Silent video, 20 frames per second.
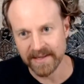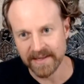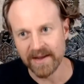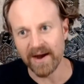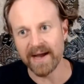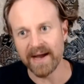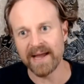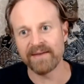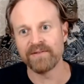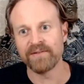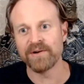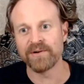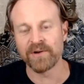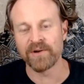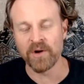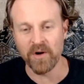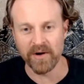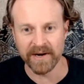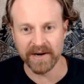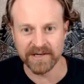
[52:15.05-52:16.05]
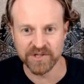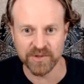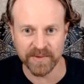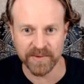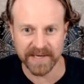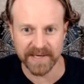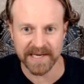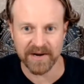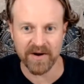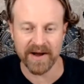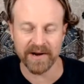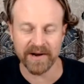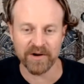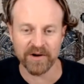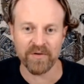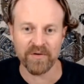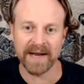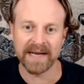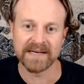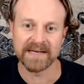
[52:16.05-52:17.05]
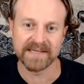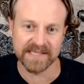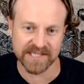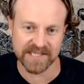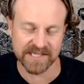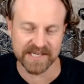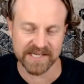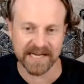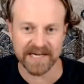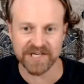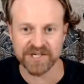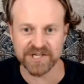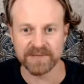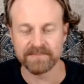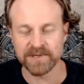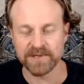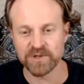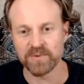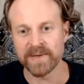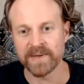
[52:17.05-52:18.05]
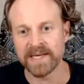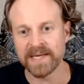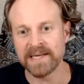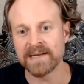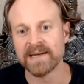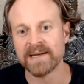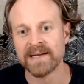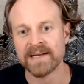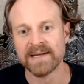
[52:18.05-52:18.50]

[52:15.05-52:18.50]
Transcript: I haven't gone into any kind of great distinction between